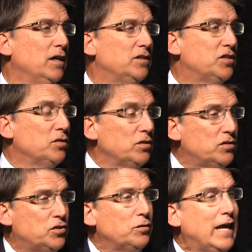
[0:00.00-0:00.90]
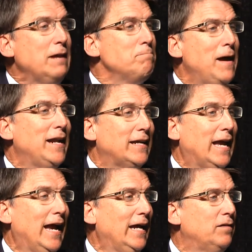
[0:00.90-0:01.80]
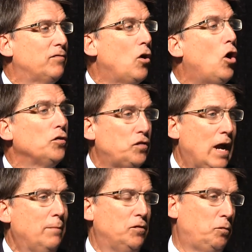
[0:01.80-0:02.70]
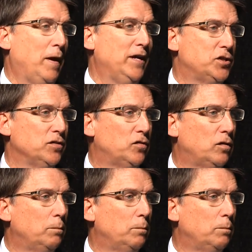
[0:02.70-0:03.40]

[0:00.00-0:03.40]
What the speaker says: to keep Medicaid for Alzheimer's patients,